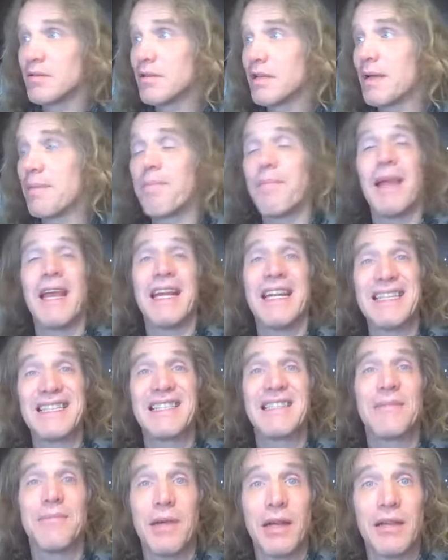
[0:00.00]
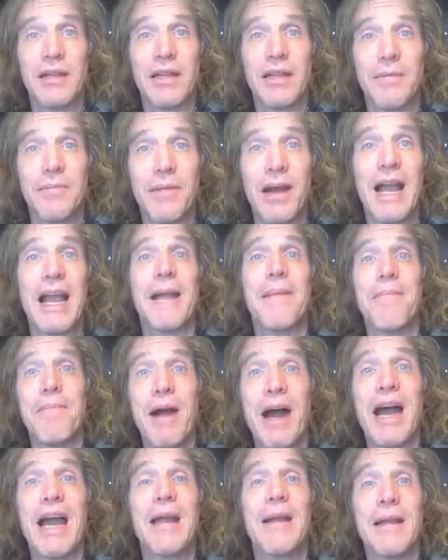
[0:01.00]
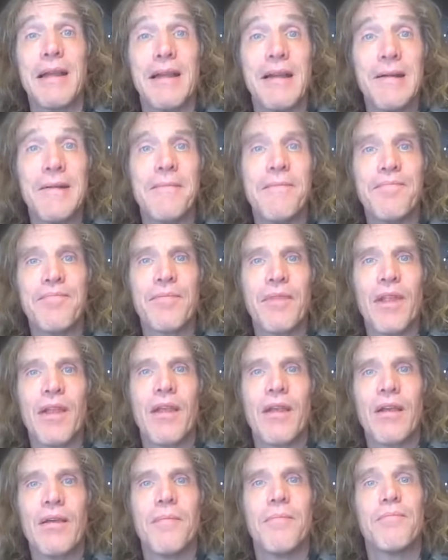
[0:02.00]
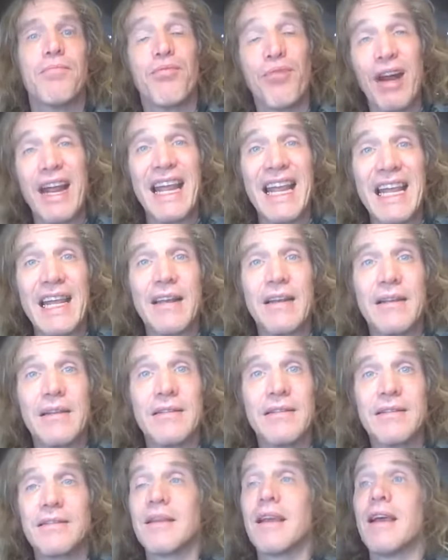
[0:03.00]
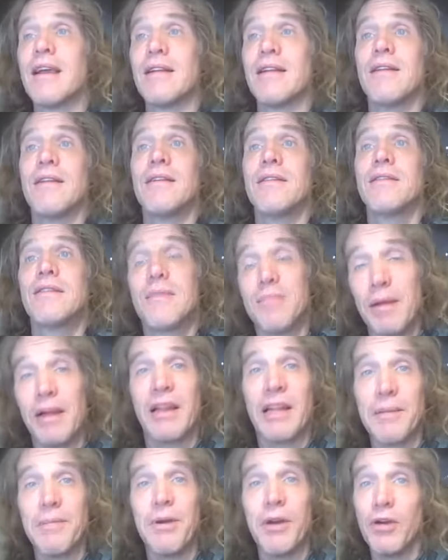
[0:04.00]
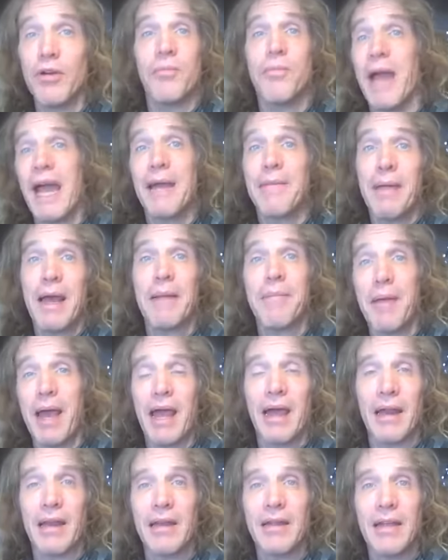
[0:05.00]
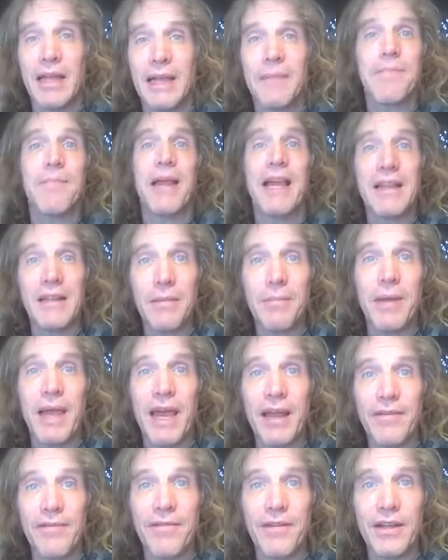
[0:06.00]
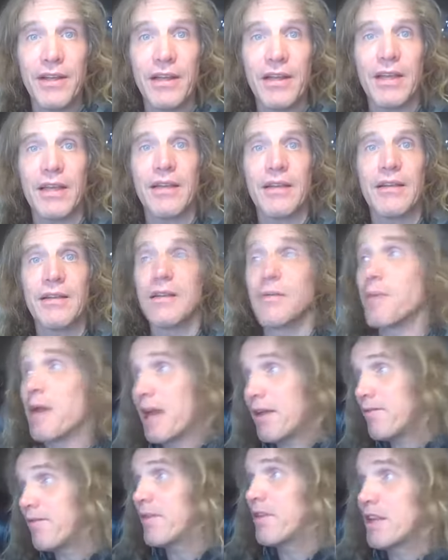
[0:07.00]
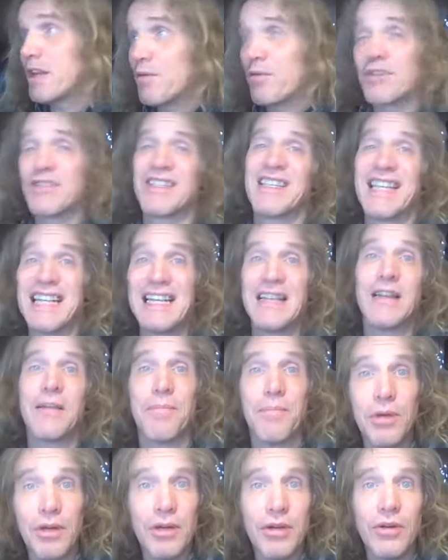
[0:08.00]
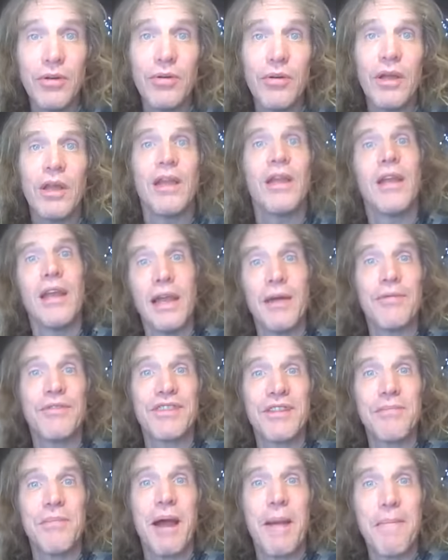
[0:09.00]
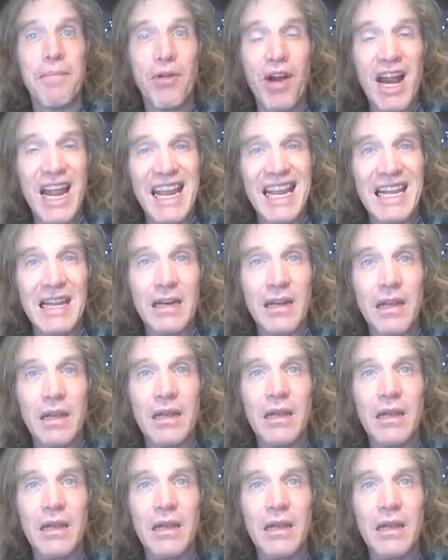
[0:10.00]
that made it smelly. My, my brain said, smelly poo, bad, bad, bad. It made the bad feeling. The bad feeling wasn't in the poo, it was in my brain.